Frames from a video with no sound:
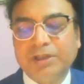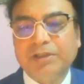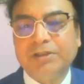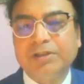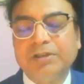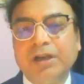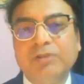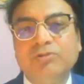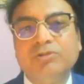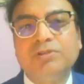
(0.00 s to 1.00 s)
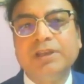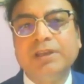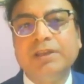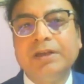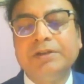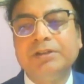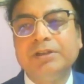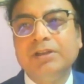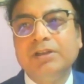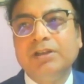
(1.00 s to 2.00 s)
And I would say that,
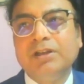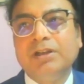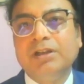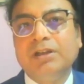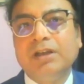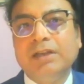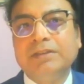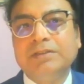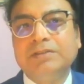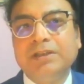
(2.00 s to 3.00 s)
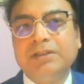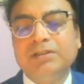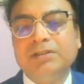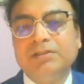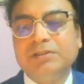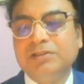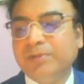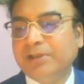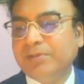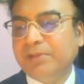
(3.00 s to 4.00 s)
as I said since
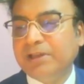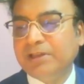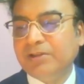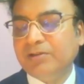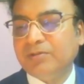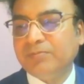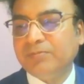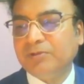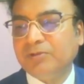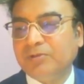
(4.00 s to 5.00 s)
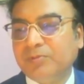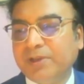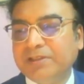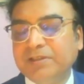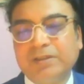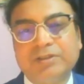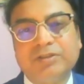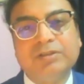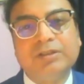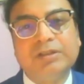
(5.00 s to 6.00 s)
the very beginning of my
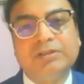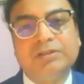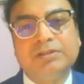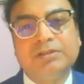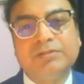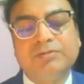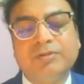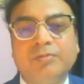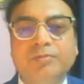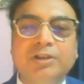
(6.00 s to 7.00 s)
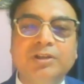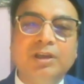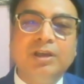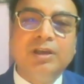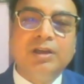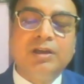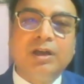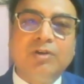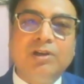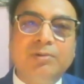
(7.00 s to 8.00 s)
discussion, that from the
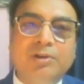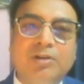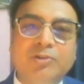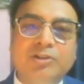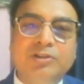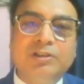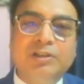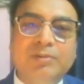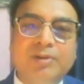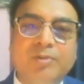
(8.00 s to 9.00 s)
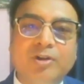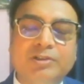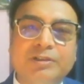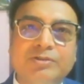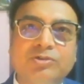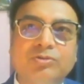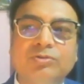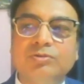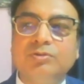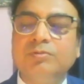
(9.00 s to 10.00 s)
ground level, community level projects
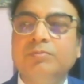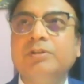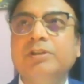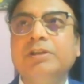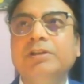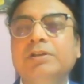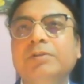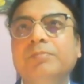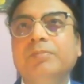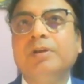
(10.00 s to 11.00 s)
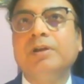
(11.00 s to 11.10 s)
to the